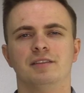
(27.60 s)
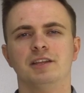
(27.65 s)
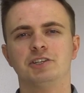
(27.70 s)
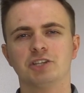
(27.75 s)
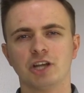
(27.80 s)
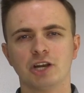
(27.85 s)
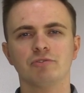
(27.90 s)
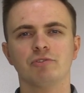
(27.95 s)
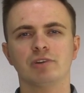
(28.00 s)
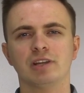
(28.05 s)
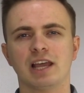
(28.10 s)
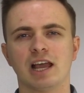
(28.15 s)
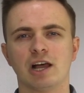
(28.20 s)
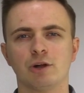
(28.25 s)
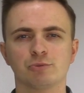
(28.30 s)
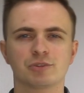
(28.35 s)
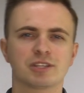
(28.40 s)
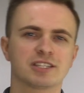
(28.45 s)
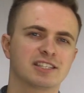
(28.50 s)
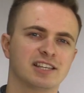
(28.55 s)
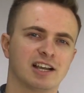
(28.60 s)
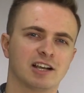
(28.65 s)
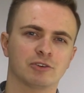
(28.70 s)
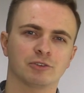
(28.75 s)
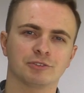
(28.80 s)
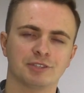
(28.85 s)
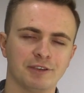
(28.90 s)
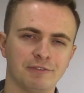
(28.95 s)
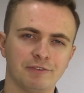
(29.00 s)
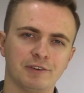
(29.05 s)
They generally help to
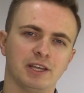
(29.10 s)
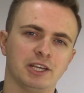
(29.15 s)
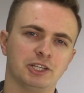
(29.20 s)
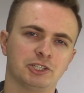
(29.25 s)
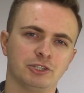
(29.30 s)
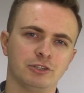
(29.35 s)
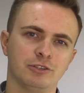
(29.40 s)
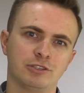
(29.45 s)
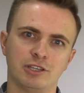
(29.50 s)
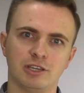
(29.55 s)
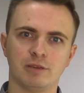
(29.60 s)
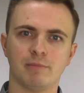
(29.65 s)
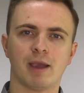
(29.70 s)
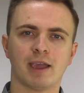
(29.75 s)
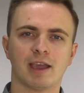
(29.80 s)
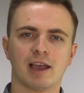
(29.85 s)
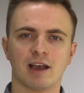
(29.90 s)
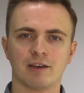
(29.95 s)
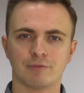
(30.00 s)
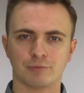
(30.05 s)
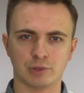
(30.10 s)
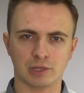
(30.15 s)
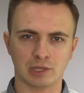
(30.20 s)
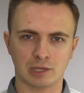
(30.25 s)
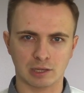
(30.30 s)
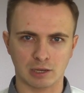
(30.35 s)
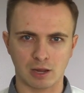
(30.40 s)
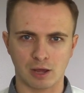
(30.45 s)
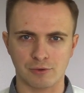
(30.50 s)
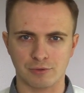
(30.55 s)
tackle different issues that you may have with your
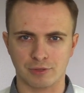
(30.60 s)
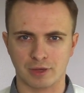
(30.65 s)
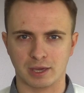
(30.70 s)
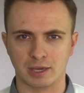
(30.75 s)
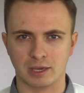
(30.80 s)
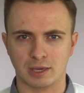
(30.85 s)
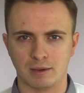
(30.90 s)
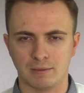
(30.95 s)
clothing.